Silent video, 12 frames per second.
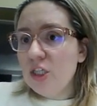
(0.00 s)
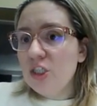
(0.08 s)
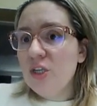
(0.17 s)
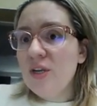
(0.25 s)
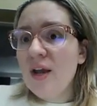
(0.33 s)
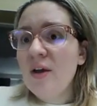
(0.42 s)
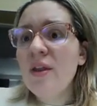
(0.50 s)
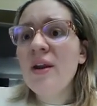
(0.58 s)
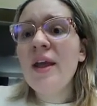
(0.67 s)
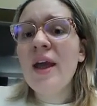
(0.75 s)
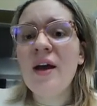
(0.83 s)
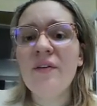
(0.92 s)
So now that
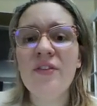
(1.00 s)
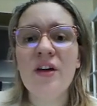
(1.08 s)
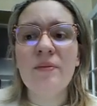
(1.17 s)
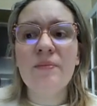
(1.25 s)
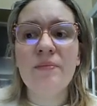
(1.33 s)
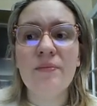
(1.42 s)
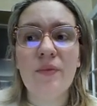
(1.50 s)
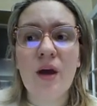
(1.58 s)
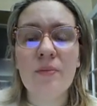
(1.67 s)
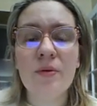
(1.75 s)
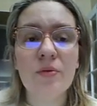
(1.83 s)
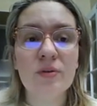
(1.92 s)
I have them,
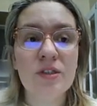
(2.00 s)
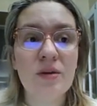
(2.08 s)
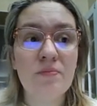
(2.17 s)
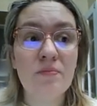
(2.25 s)
I'm going to